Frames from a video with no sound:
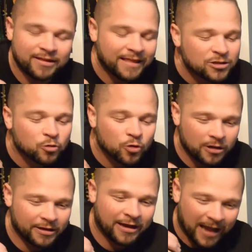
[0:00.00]
That's
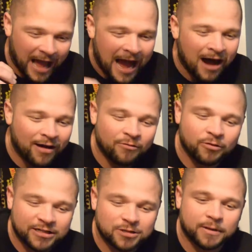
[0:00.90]
really how I
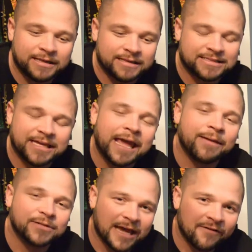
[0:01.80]
would explain this
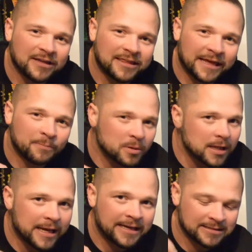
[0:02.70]
game, is everything
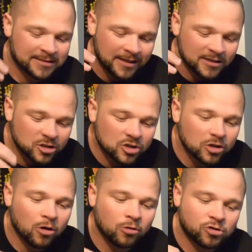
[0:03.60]
plays
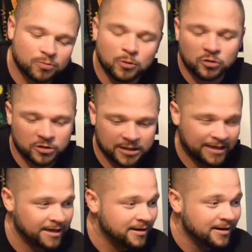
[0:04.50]
so smoothly.